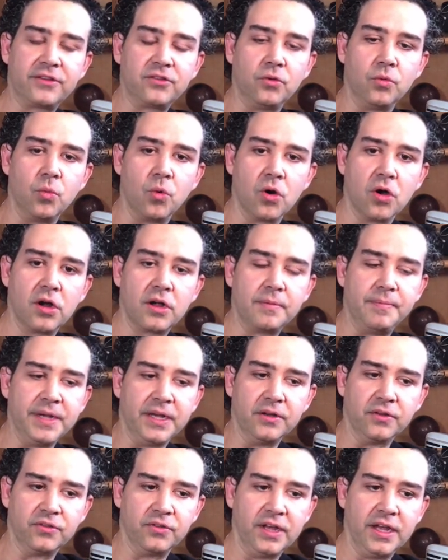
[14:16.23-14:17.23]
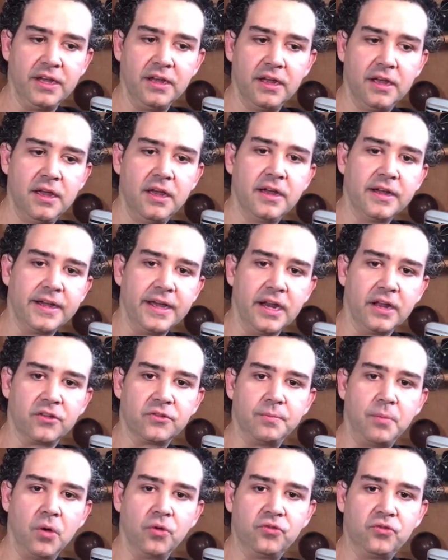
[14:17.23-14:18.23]
to work because they get
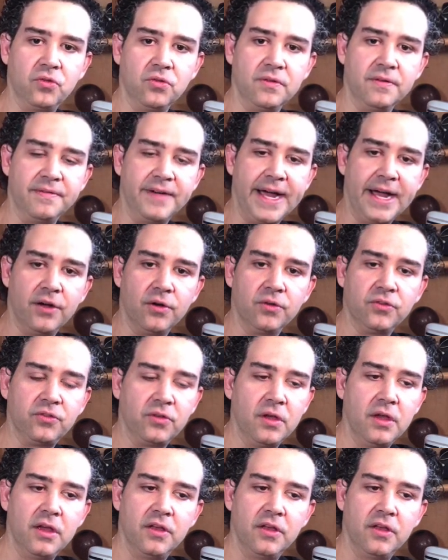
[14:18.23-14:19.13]
exposed to the virus.